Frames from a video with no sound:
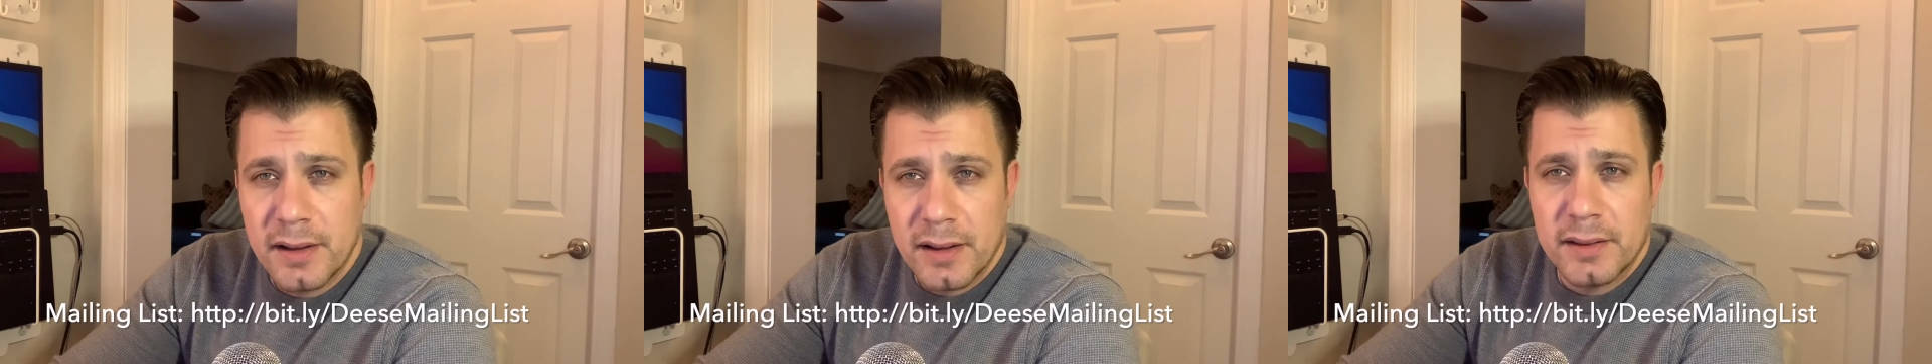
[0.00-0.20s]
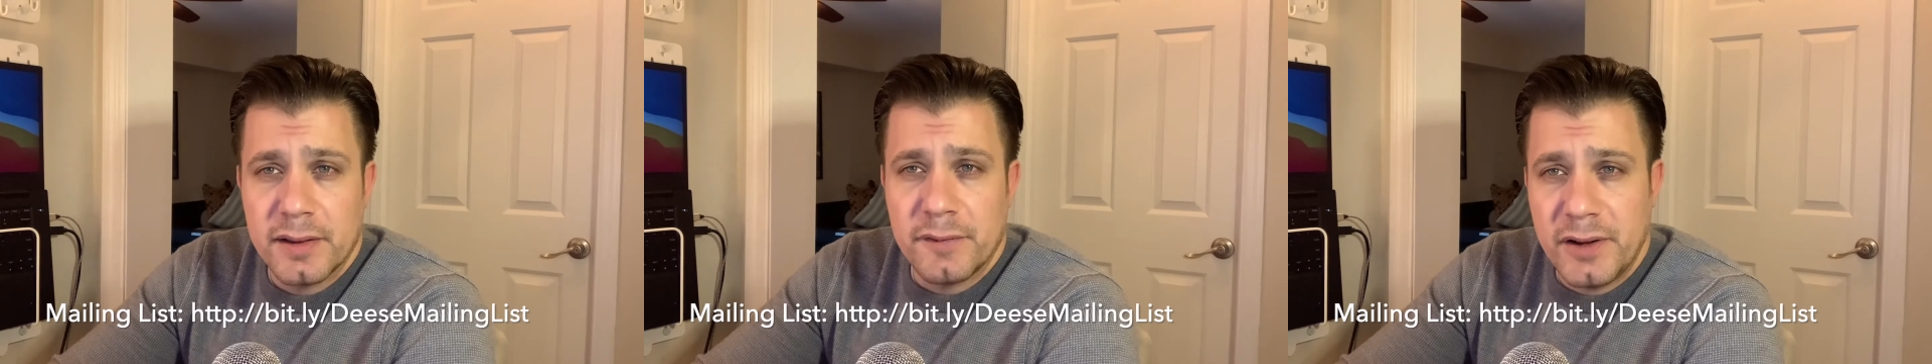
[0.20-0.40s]

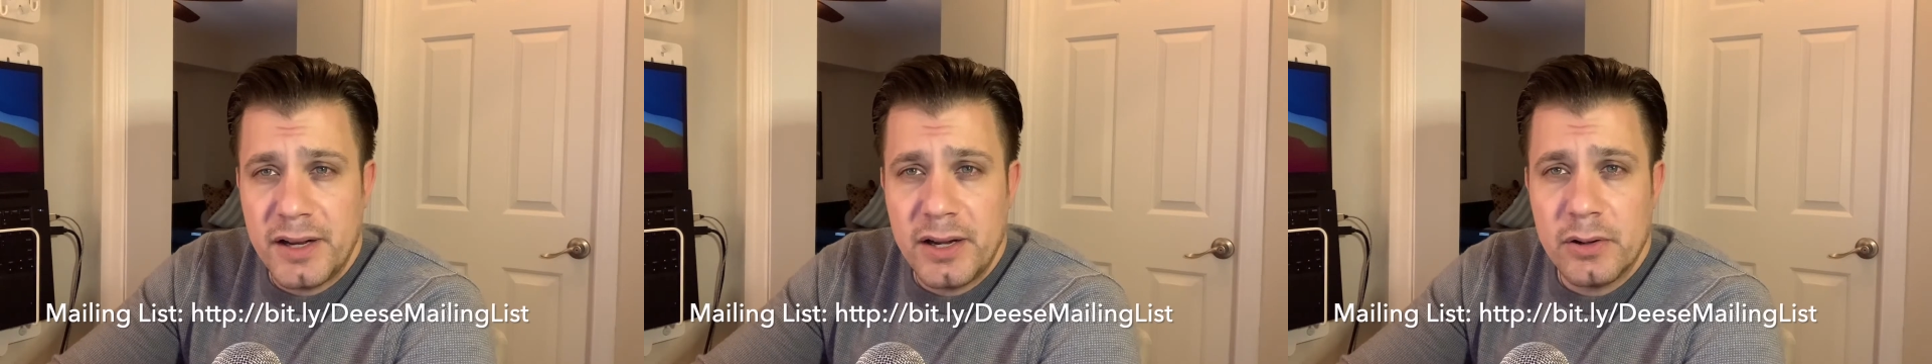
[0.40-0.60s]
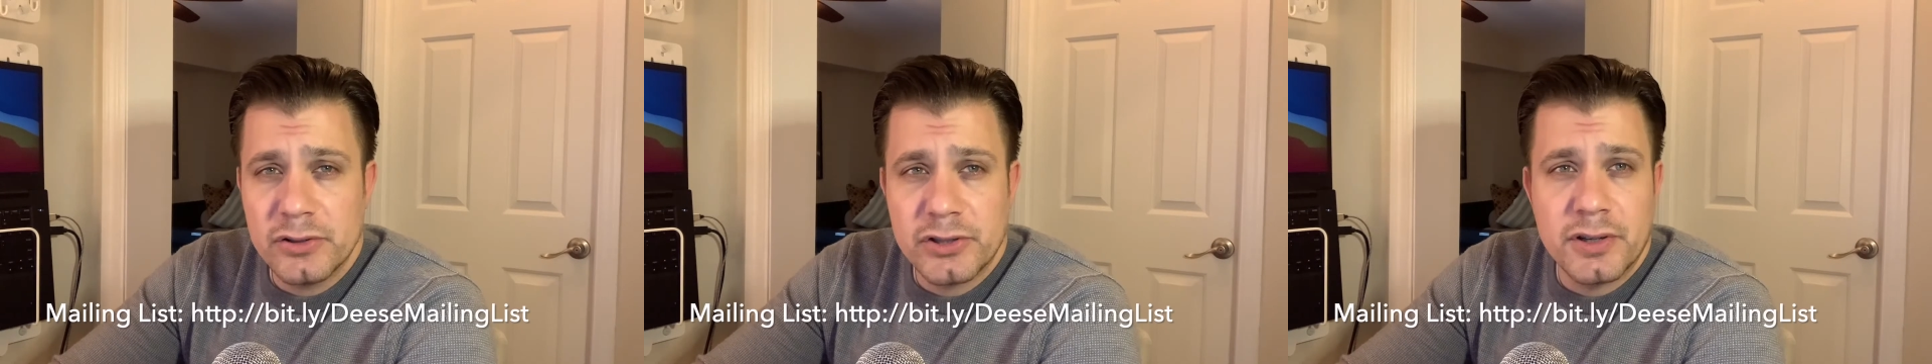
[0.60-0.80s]
The
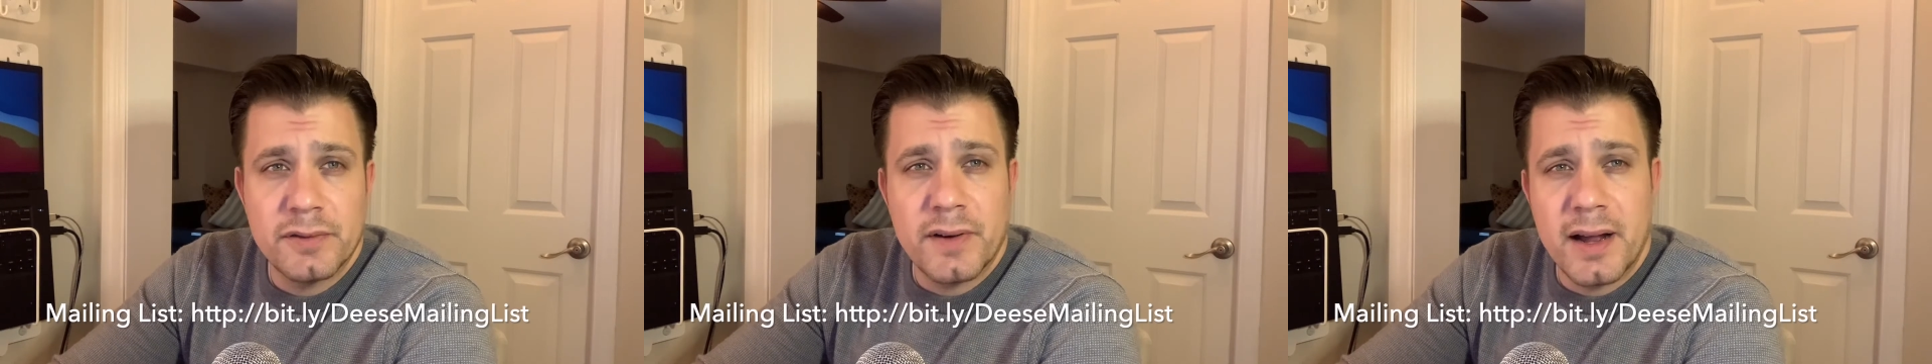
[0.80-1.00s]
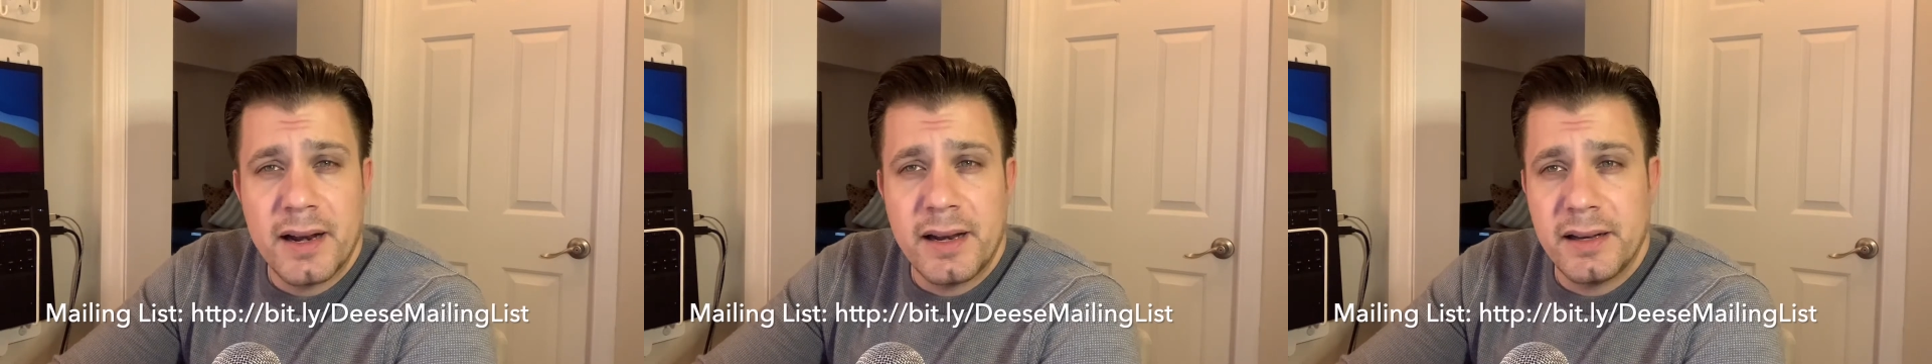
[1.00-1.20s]
videos are
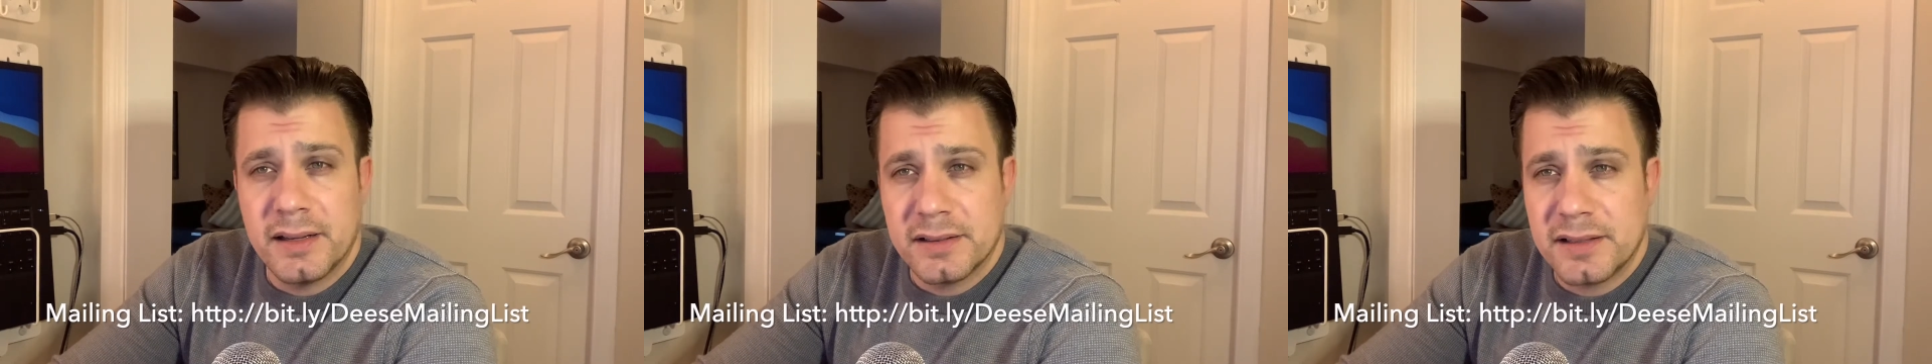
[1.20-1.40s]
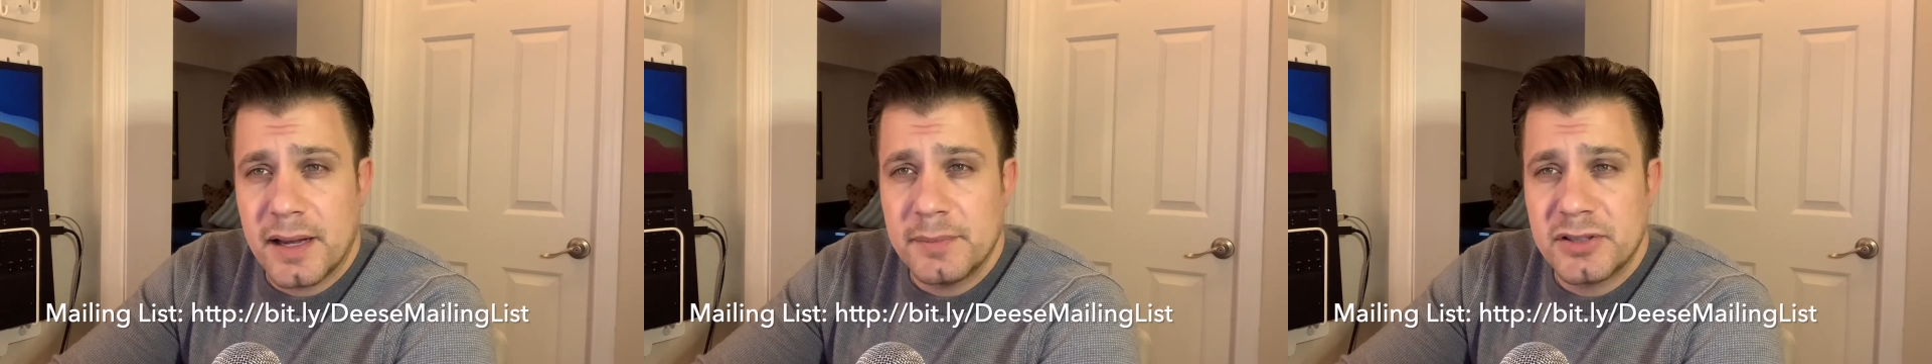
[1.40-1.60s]
divided into
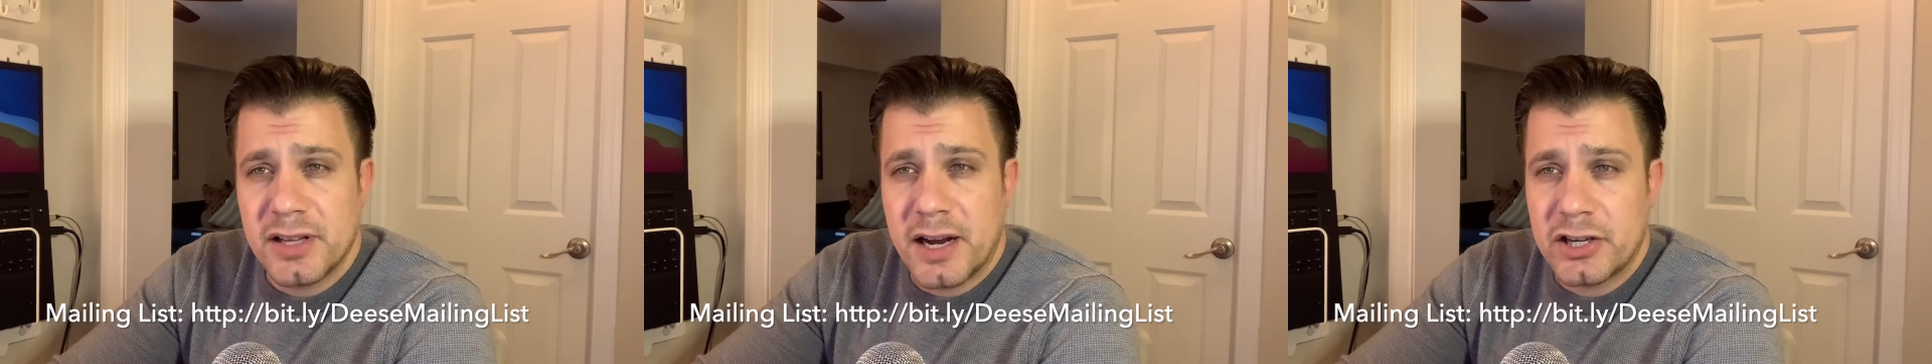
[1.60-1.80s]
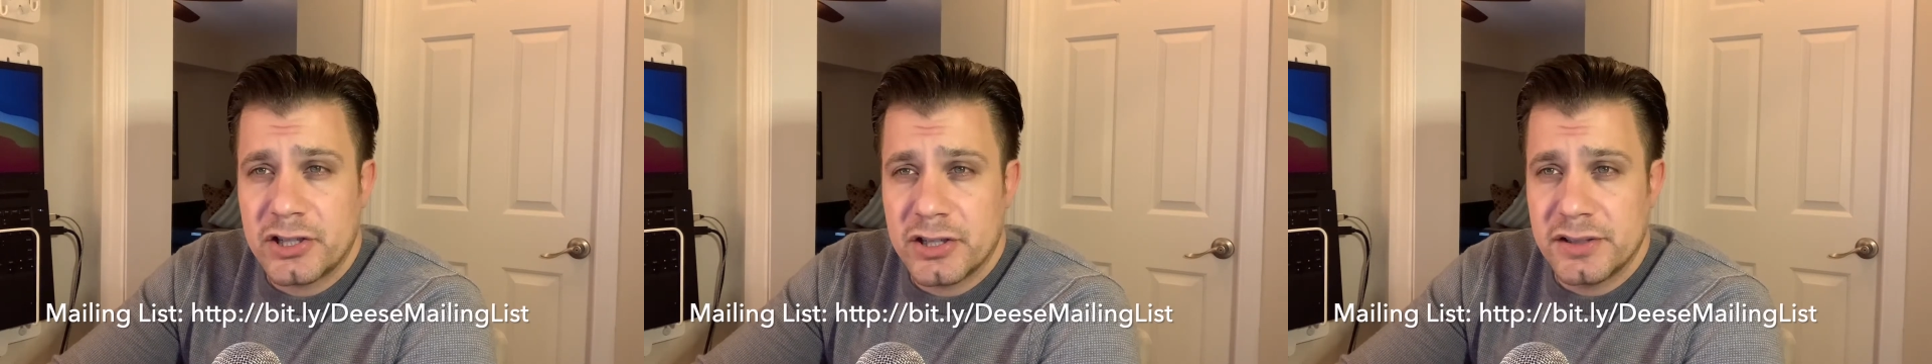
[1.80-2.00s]

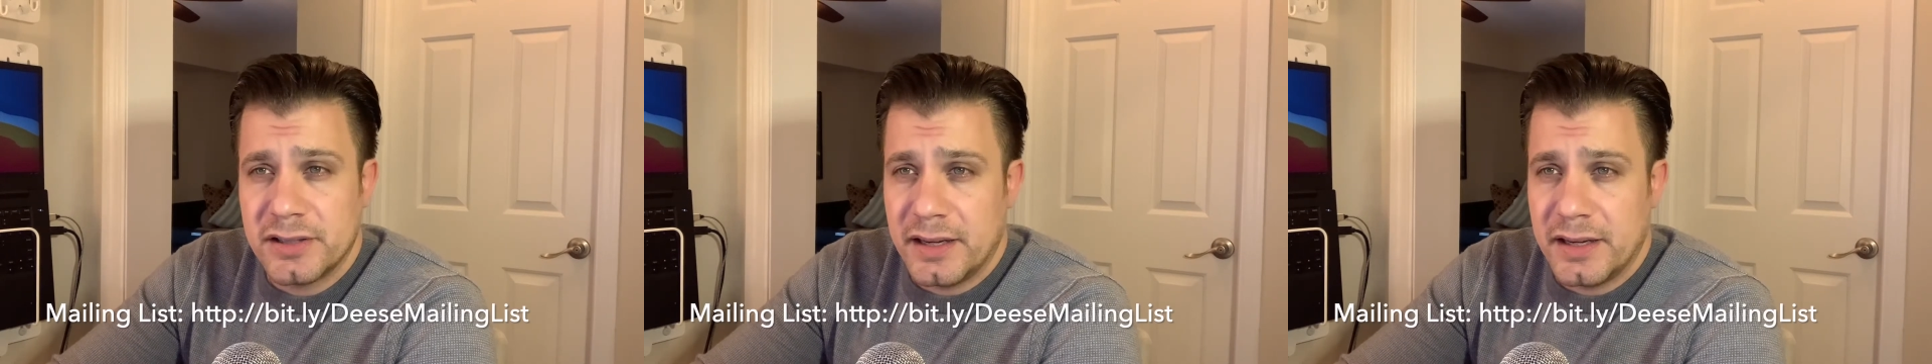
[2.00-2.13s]
subsections